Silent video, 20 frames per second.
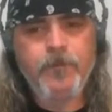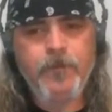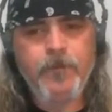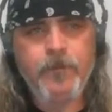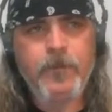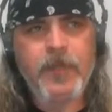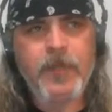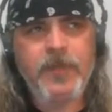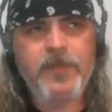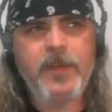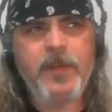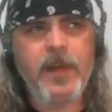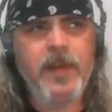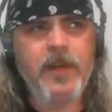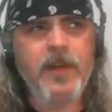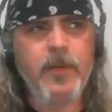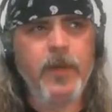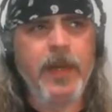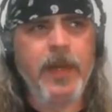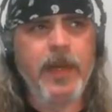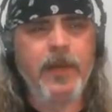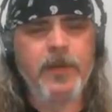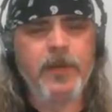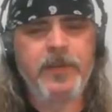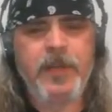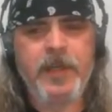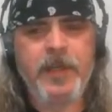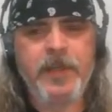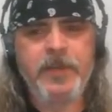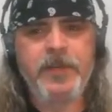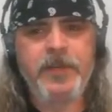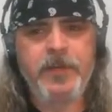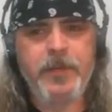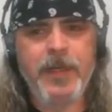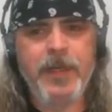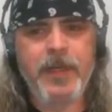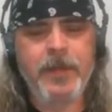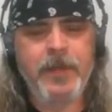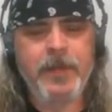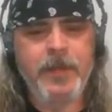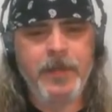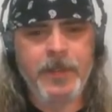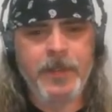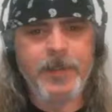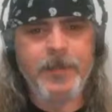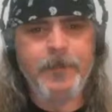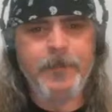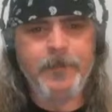That's kind of the way I looked at it too back in the day.